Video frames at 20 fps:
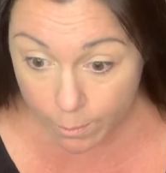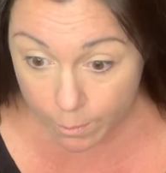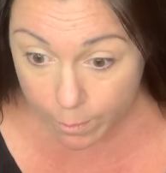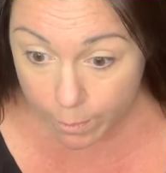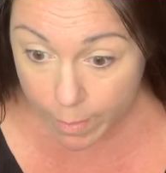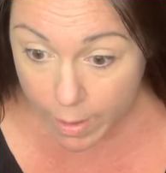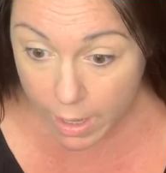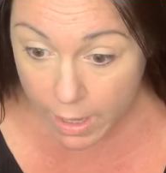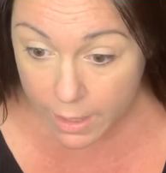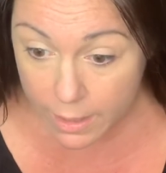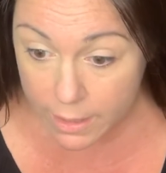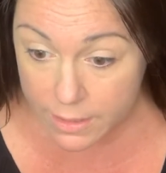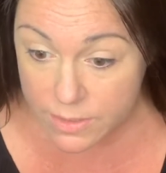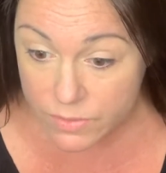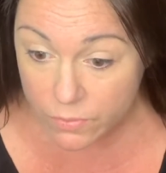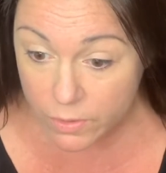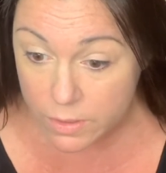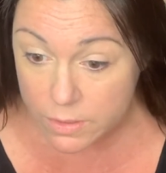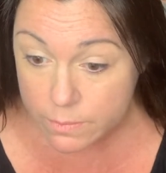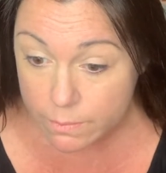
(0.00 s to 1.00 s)
But as
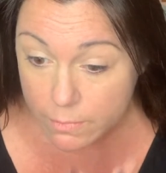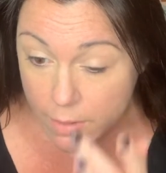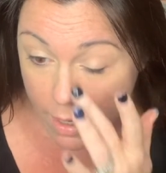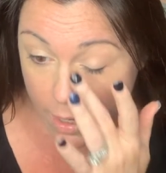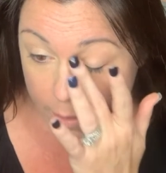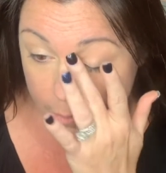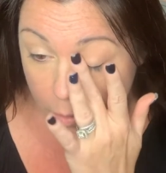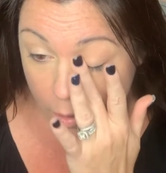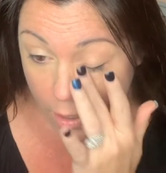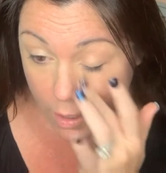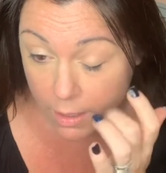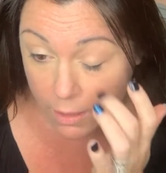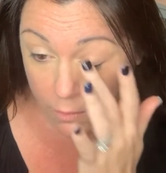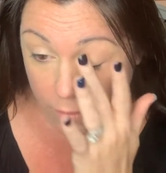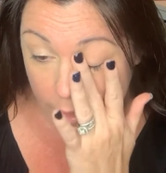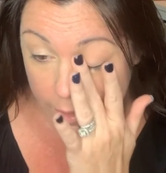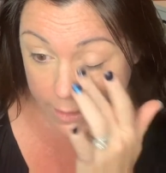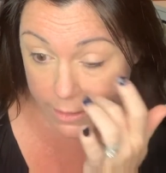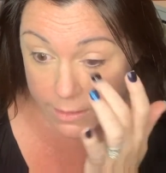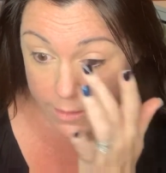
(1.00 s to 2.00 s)
far as my product
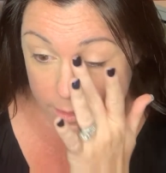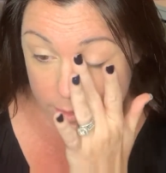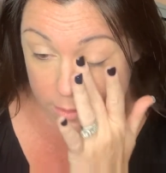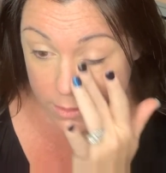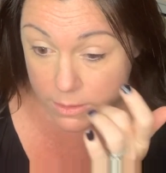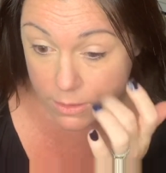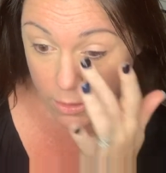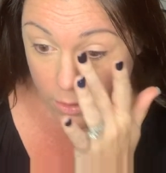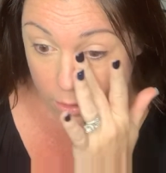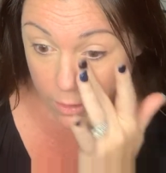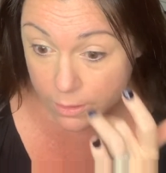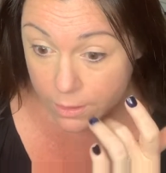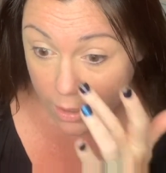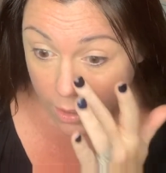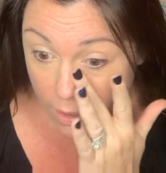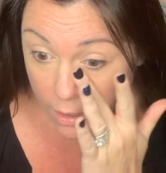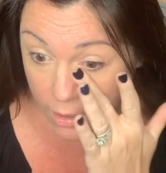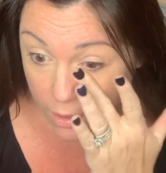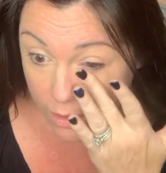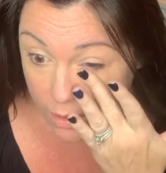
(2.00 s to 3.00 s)
line is concerned,
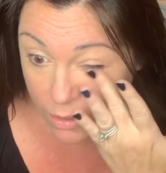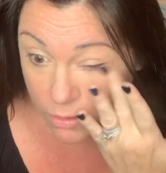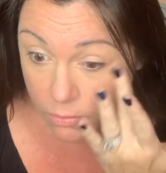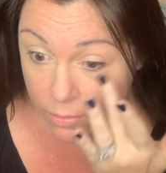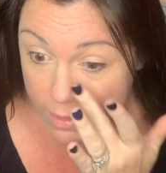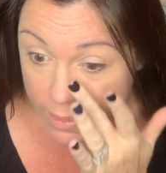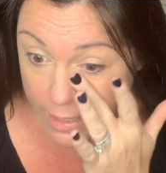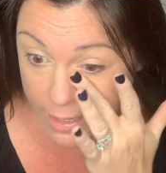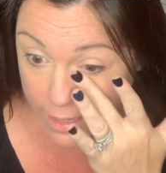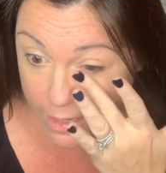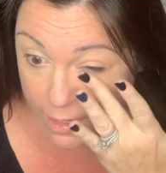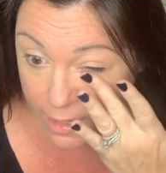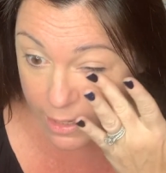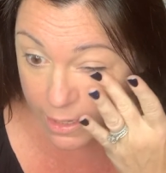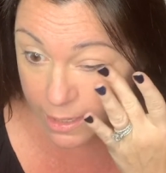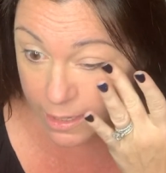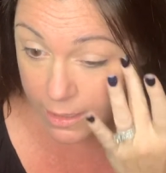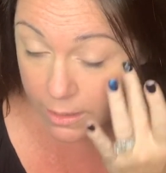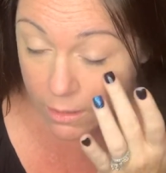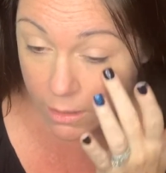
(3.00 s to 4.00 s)
you don't
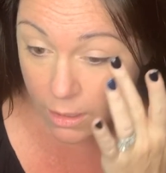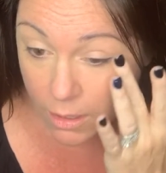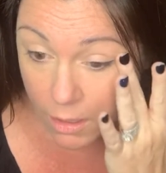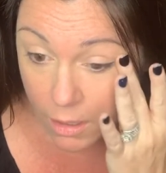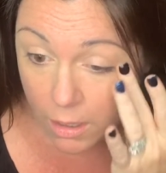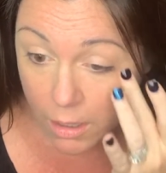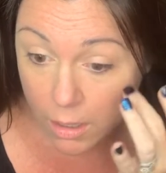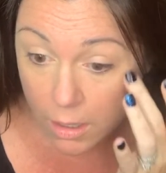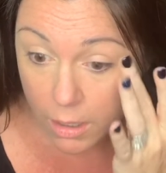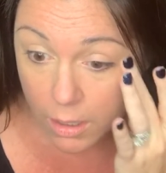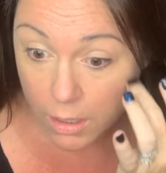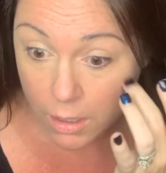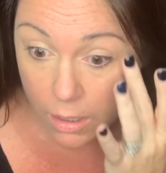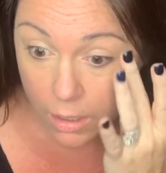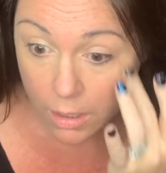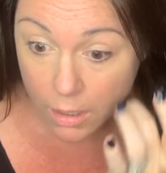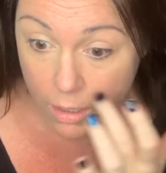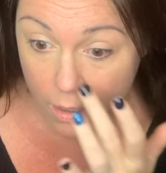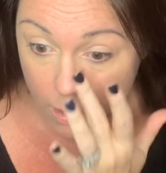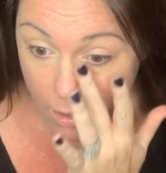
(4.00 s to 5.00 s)
need
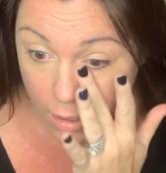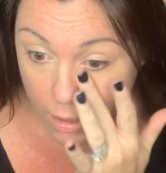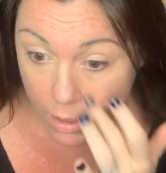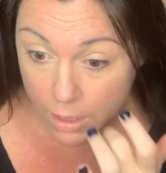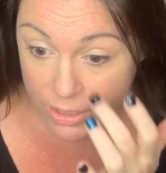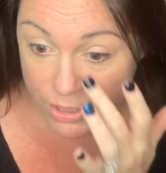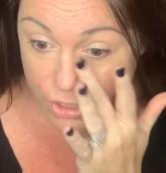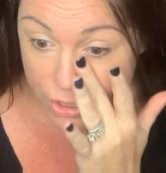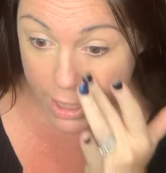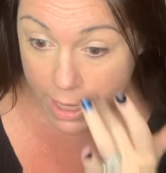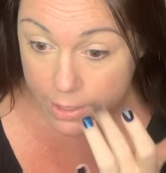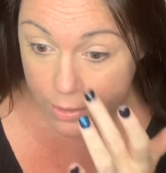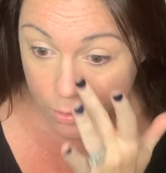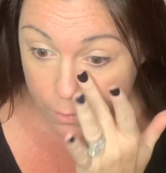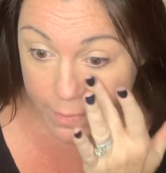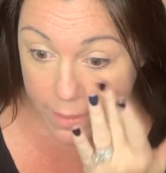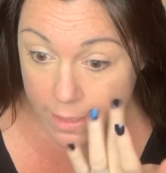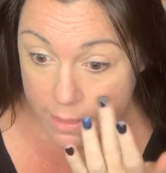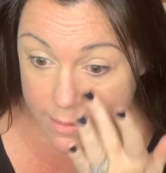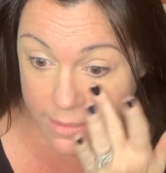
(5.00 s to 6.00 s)
a shadow
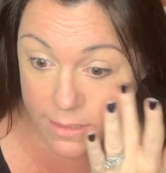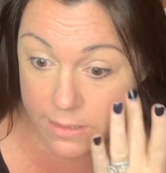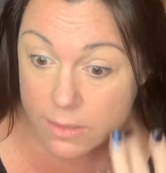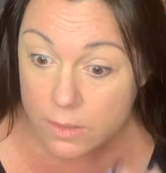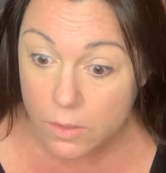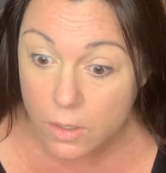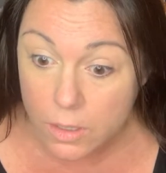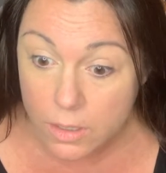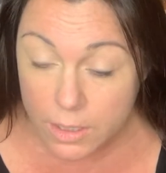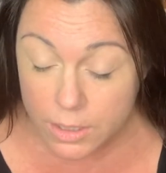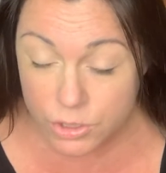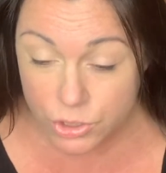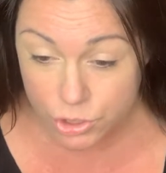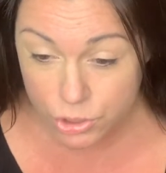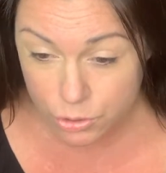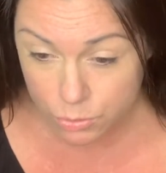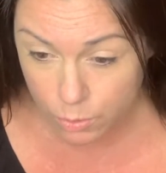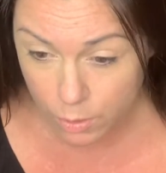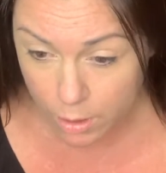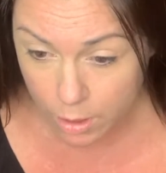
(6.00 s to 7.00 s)
base as long as
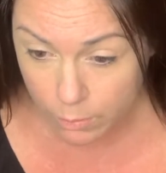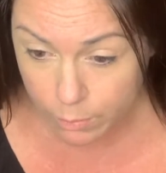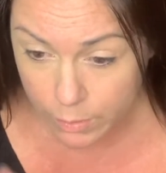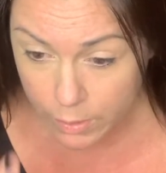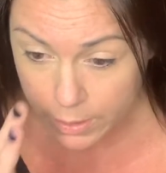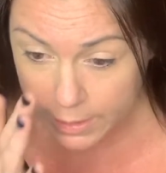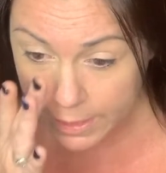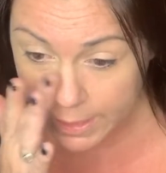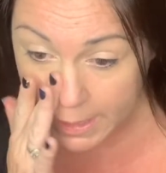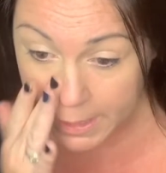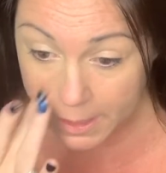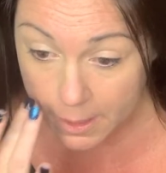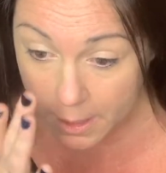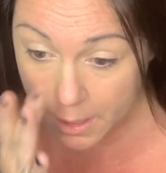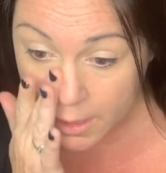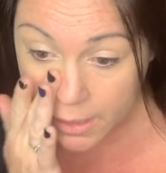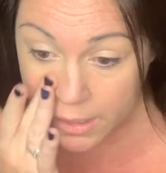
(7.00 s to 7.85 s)
you are putting